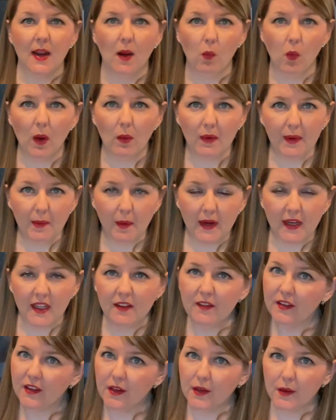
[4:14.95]
what we want
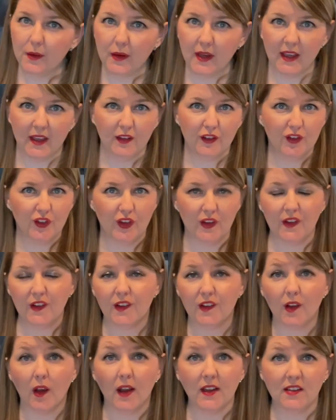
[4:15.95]
to do is
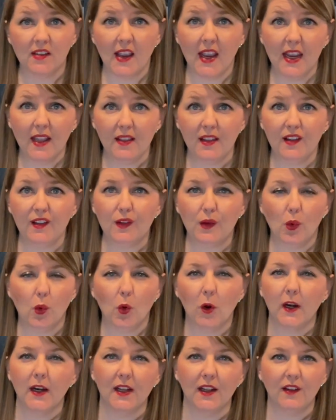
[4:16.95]
just saute this
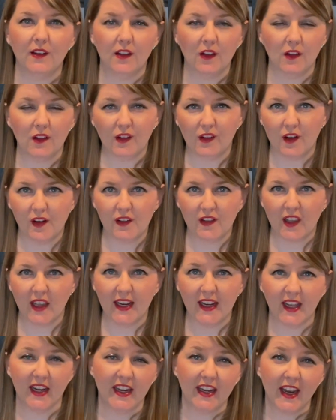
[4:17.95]
corn until it starts
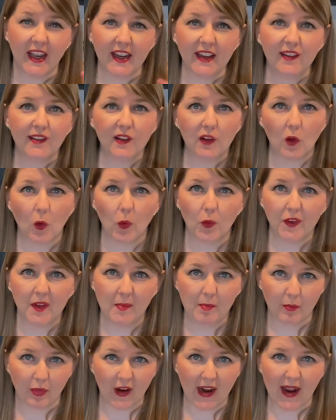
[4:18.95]
getting a nice
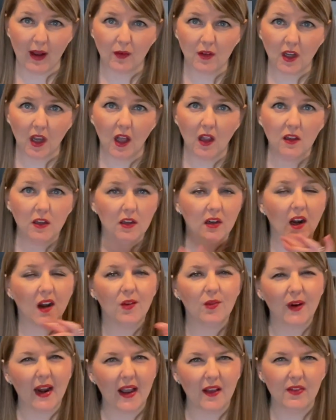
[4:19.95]
golden brown color
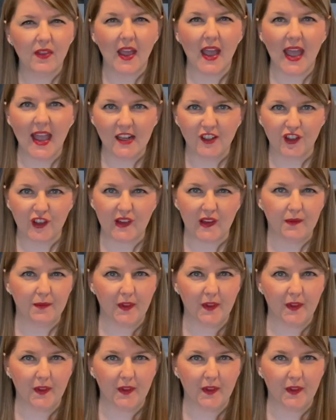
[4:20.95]
around the edges of the